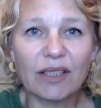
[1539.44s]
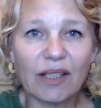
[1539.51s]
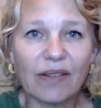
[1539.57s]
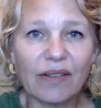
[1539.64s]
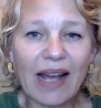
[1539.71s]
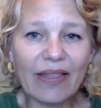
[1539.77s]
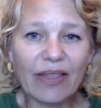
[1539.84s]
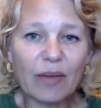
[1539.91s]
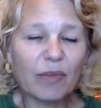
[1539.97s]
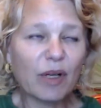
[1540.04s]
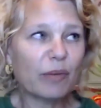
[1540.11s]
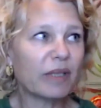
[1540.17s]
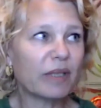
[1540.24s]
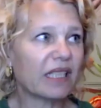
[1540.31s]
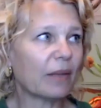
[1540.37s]
So at the
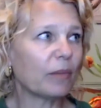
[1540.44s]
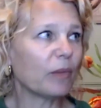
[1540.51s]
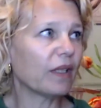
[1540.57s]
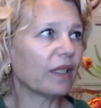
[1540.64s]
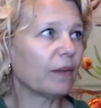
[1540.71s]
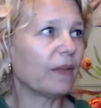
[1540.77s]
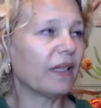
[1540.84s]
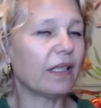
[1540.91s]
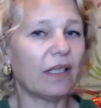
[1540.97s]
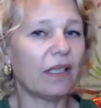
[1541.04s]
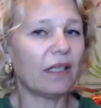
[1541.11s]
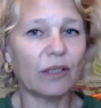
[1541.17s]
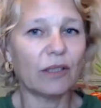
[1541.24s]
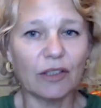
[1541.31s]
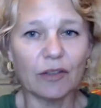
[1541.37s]
moment, I'm working with a
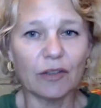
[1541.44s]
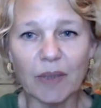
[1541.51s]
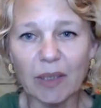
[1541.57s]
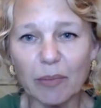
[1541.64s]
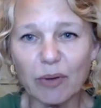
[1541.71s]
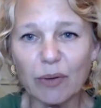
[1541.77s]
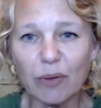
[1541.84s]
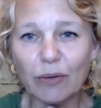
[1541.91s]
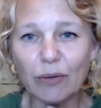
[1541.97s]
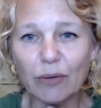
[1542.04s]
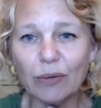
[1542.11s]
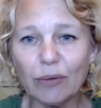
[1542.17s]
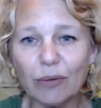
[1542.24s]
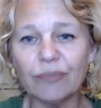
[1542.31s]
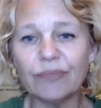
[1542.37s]
lot of people
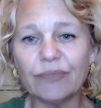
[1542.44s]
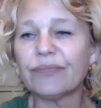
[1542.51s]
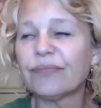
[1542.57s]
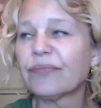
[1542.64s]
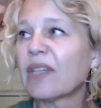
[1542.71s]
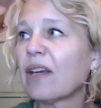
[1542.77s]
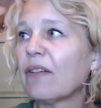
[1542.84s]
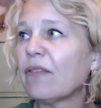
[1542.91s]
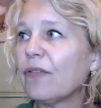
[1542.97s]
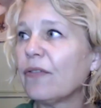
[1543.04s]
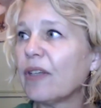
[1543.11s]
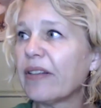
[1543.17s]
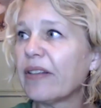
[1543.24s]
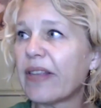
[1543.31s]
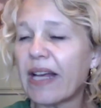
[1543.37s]
who
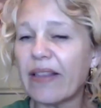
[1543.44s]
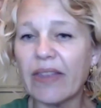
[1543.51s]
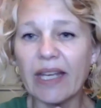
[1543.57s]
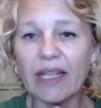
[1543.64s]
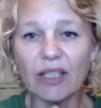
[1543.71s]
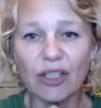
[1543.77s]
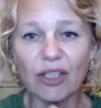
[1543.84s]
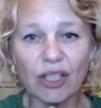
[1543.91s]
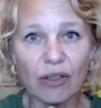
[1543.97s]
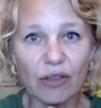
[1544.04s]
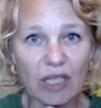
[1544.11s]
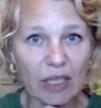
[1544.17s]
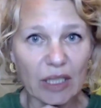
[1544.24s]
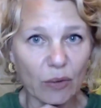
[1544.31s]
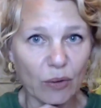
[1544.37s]
feel that they are
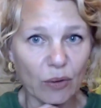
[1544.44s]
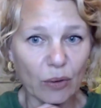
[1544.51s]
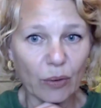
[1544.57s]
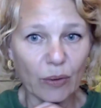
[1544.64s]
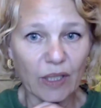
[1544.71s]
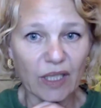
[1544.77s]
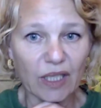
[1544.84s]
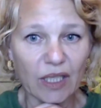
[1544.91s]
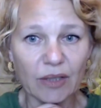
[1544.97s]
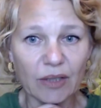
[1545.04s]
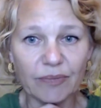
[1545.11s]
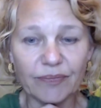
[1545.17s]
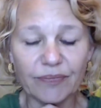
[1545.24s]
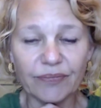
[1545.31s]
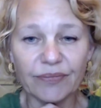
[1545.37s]
socially awkward.
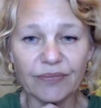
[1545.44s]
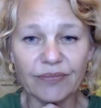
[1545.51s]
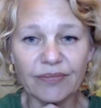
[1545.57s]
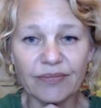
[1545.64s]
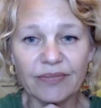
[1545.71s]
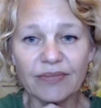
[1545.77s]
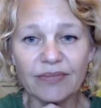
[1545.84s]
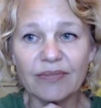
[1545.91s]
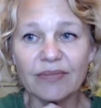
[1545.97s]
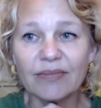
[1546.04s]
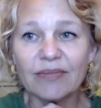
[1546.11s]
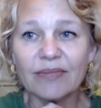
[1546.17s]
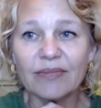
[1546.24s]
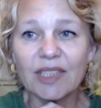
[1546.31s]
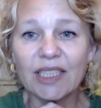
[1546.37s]

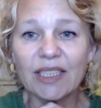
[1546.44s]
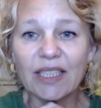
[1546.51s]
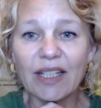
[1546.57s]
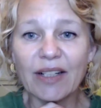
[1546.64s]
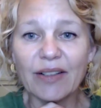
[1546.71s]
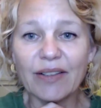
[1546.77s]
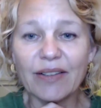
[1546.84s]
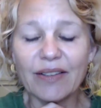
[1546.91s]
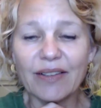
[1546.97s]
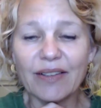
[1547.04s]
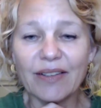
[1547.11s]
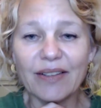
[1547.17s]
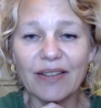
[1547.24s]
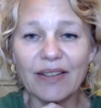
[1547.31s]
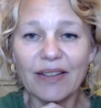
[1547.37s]
So
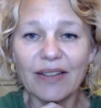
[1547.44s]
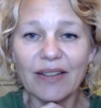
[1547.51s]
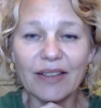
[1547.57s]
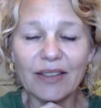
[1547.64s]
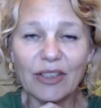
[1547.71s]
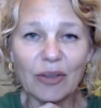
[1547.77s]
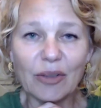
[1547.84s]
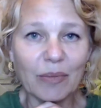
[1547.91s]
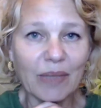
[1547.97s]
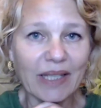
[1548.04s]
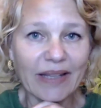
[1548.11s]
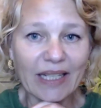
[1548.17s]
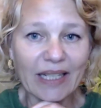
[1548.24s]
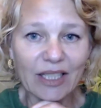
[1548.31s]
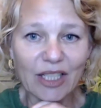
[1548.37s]
to
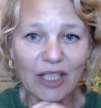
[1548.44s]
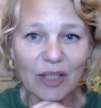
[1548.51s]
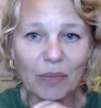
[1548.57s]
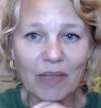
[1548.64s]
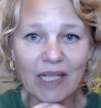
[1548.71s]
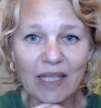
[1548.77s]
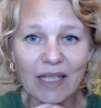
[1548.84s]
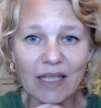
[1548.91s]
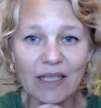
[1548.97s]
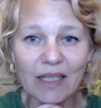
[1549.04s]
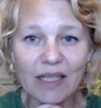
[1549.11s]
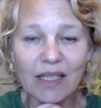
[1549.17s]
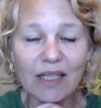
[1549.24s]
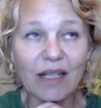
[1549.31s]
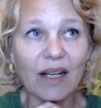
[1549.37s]
me, that just
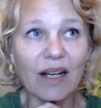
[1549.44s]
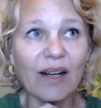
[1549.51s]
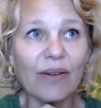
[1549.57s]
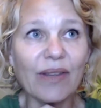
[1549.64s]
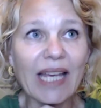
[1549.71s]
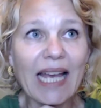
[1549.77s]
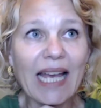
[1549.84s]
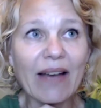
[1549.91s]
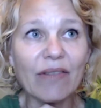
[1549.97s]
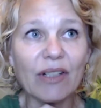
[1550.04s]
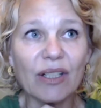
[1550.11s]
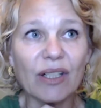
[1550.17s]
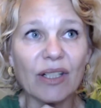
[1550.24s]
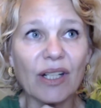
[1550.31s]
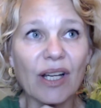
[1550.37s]
means, oh, they
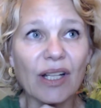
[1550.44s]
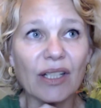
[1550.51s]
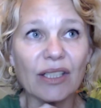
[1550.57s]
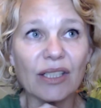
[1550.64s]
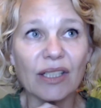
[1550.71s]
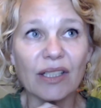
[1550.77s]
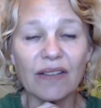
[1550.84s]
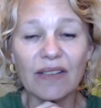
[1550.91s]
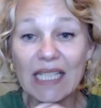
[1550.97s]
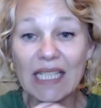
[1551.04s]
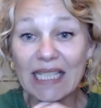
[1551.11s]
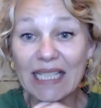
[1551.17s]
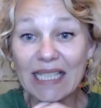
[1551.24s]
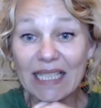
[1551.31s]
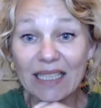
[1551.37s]
haven't nurtured the
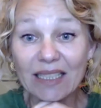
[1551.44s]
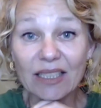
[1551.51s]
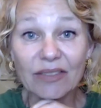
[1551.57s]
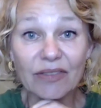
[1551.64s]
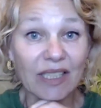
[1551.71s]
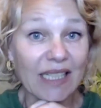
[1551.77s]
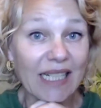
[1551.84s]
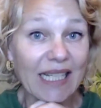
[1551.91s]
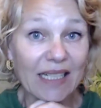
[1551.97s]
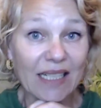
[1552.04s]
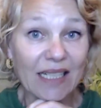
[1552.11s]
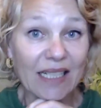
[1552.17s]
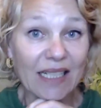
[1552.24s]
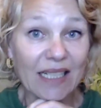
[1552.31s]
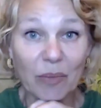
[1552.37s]
skill of
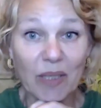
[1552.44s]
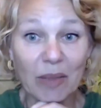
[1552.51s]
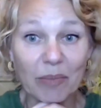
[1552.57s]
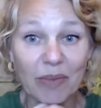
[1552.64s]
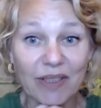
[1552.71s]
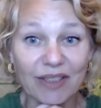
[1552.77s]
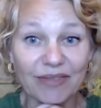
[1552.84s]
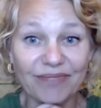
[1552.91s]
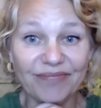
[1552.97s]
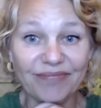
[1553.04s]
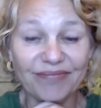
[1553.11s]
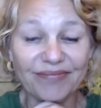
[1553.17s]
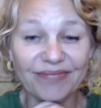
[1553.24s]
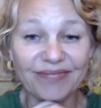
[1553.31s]
connecting with people.